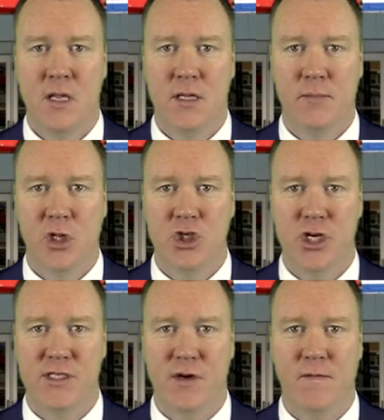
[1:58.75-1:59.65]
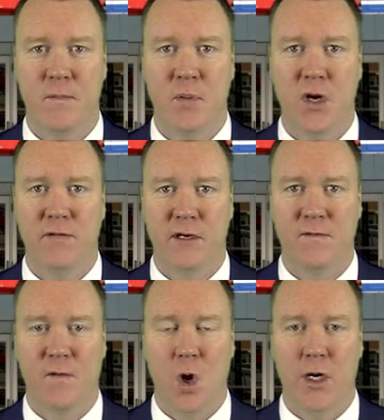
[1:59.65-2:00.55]
The Blue Jays are perfect
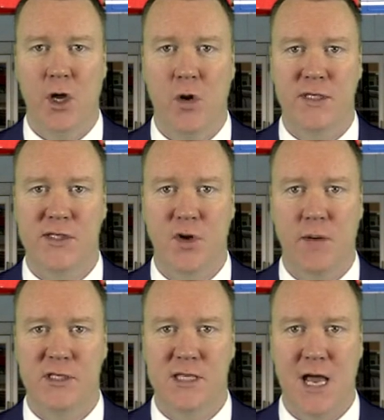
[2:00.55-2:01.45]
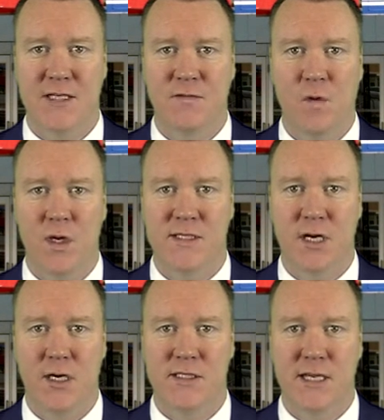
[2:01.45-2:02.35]
4-0 in Stroman's last 4
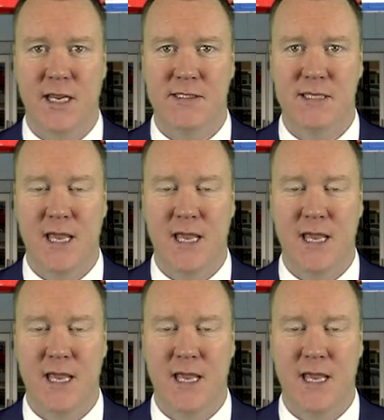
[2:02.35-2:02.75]
starts against the